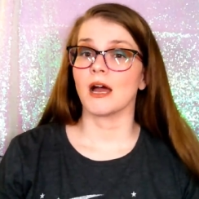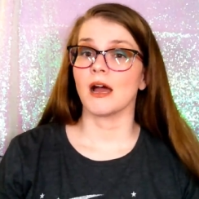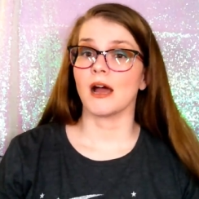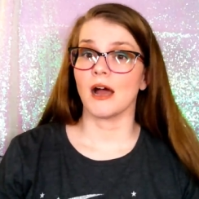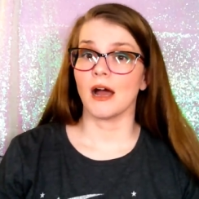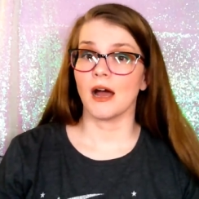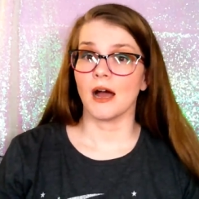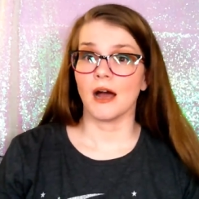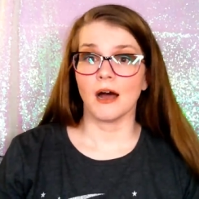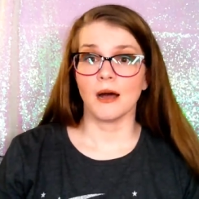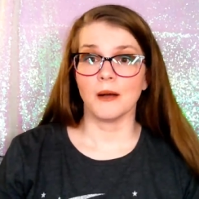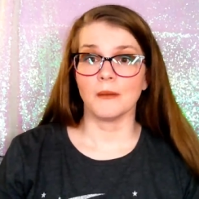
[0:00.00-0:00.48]

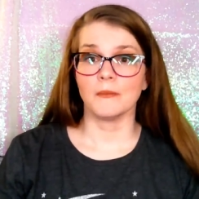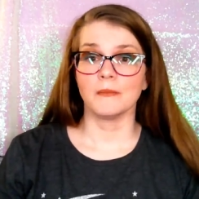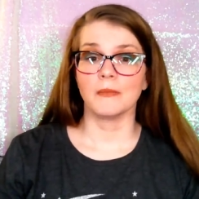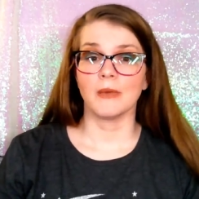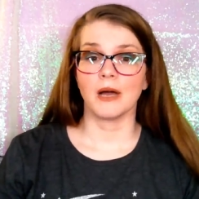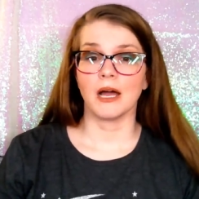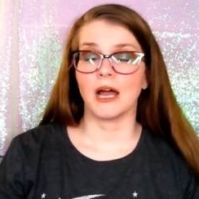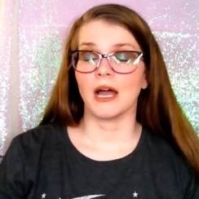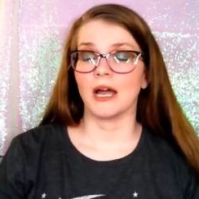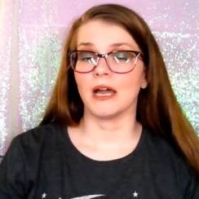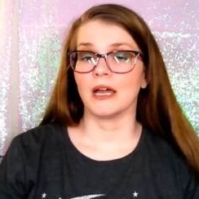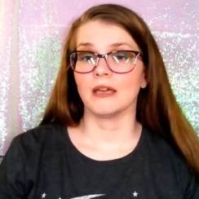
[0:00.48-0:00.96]
um,
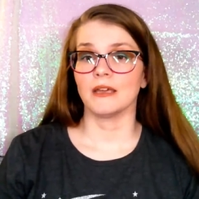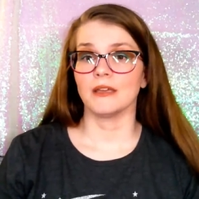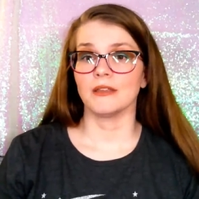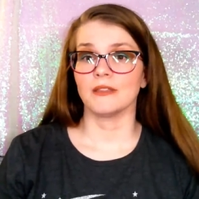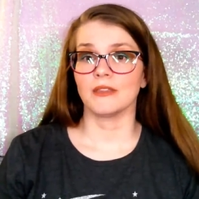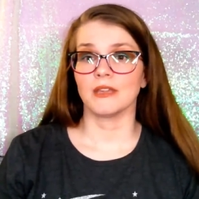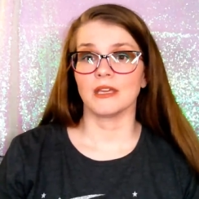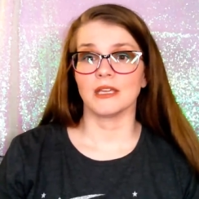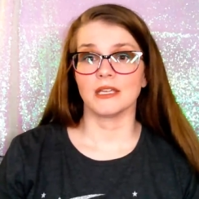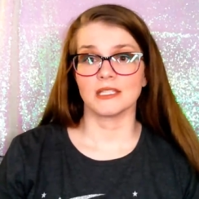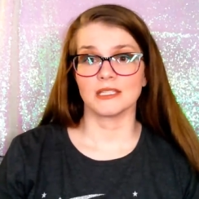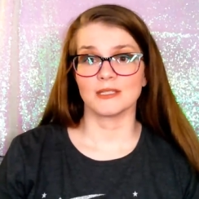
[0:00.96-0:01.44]
I
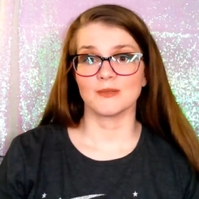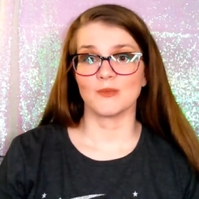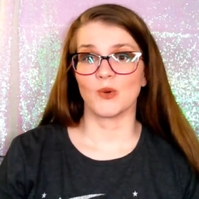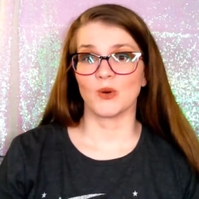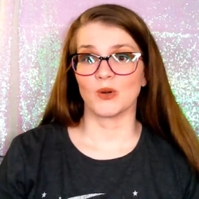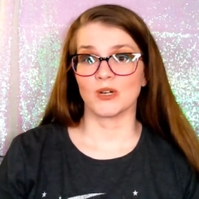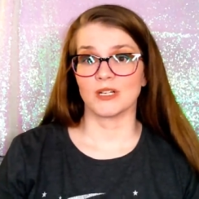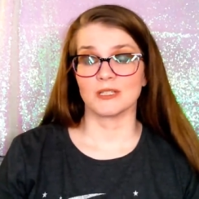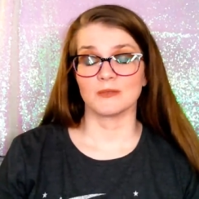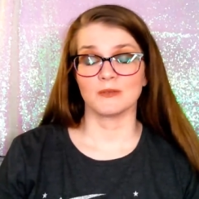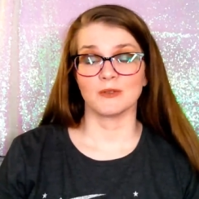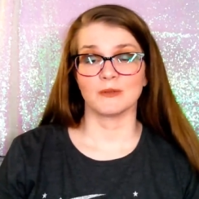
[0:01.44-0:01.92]
think it's
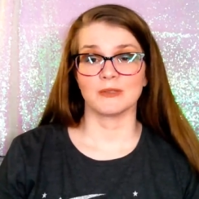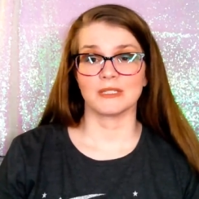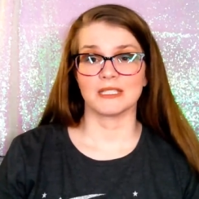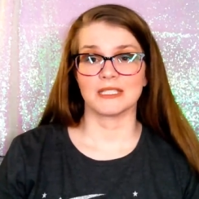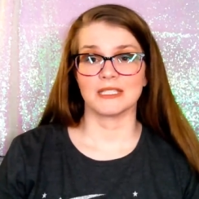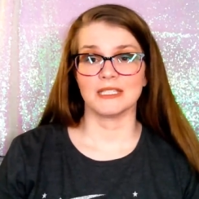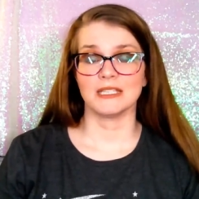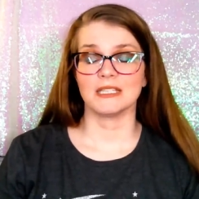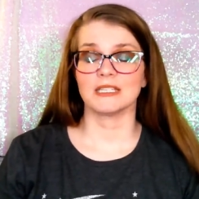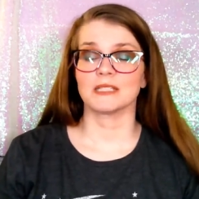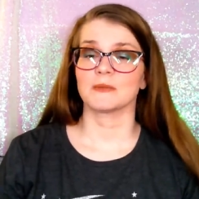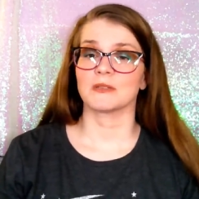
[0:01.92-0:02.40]
important to be able to
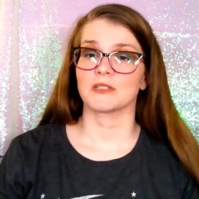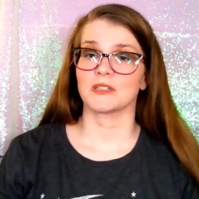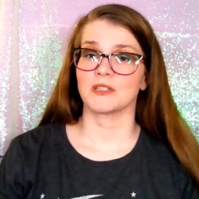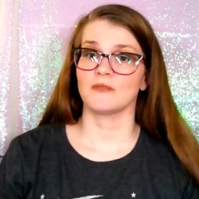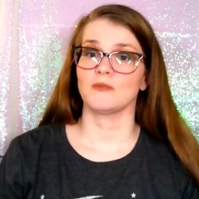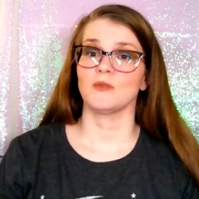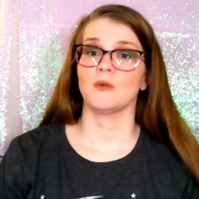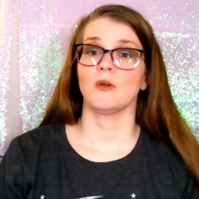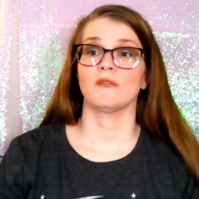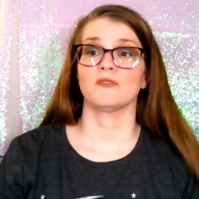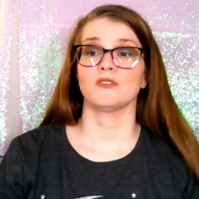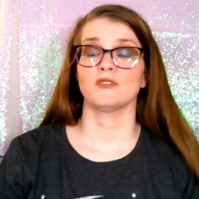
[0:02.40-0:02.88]
see, especially if
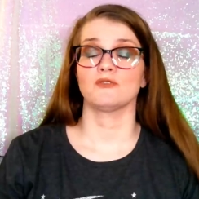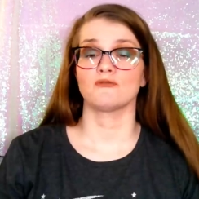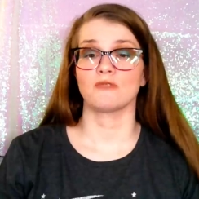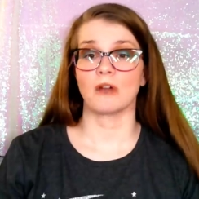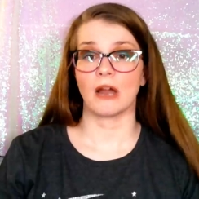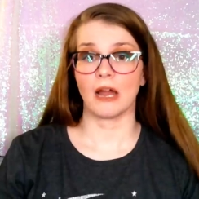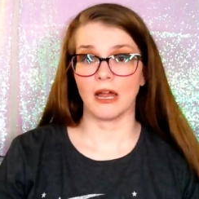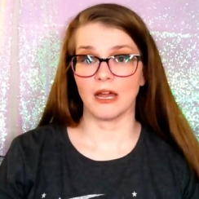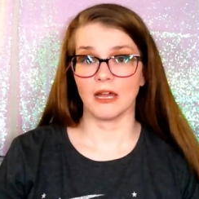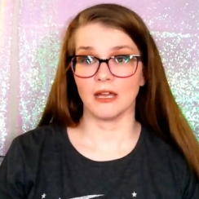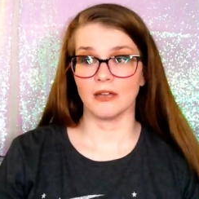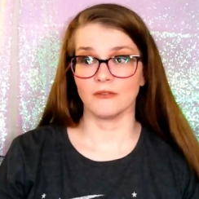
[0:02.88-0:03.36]
you have to
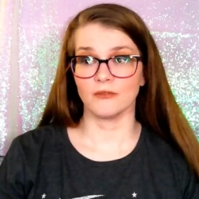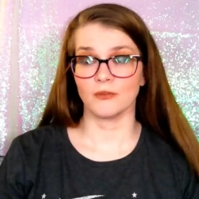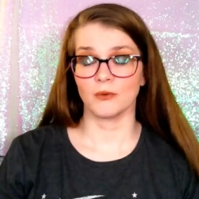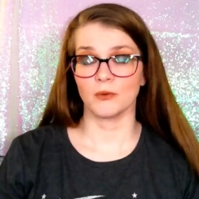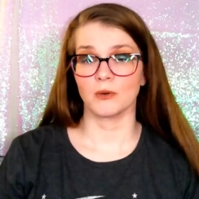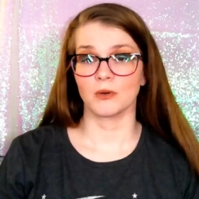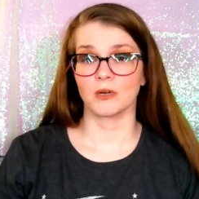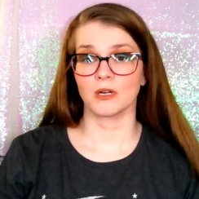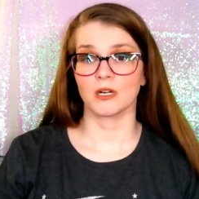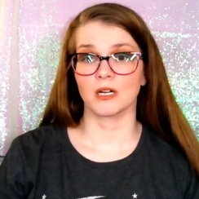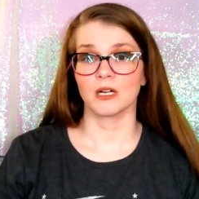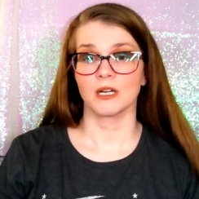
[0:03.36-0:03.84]
drive
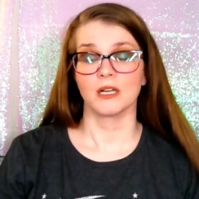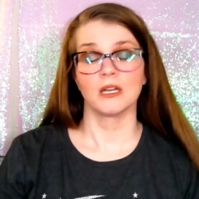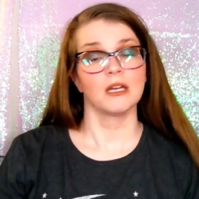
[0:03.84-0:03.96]
or,